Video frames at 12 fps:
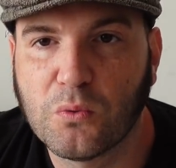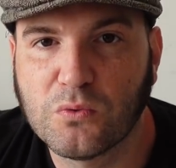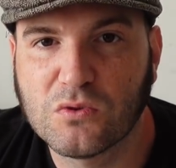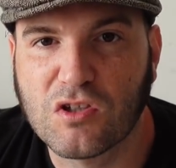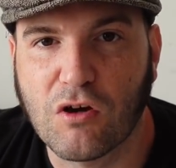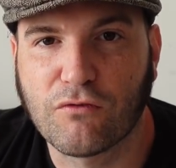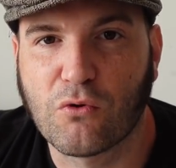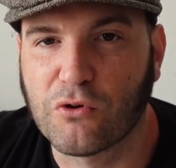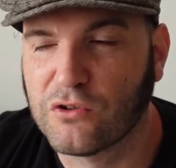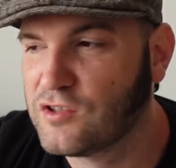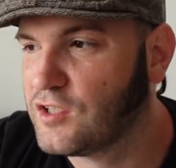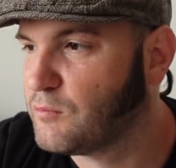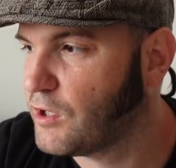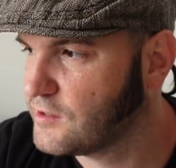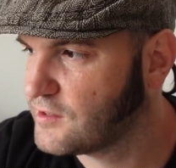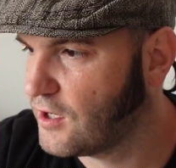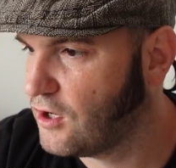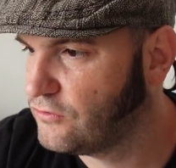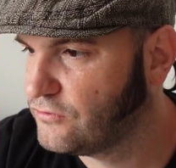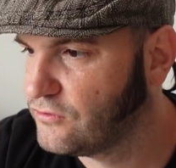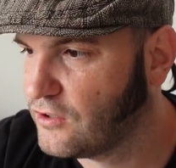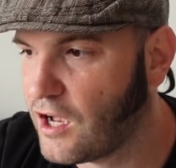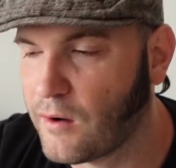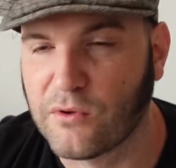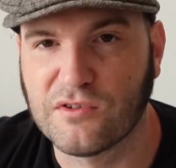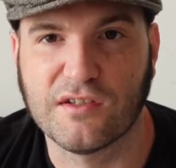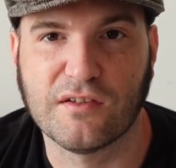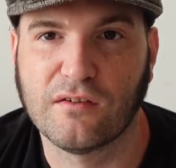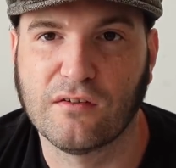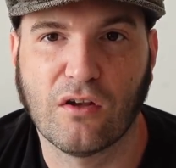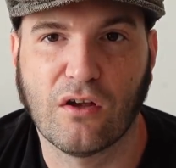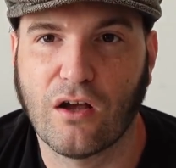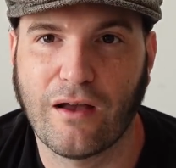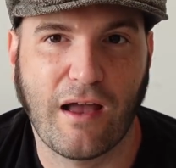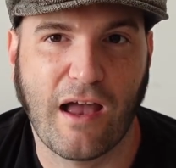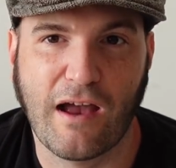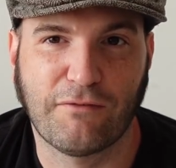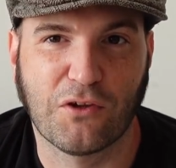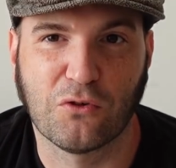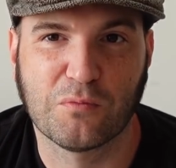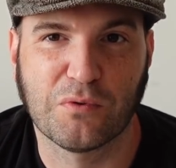self-quarantine myself. I was in half those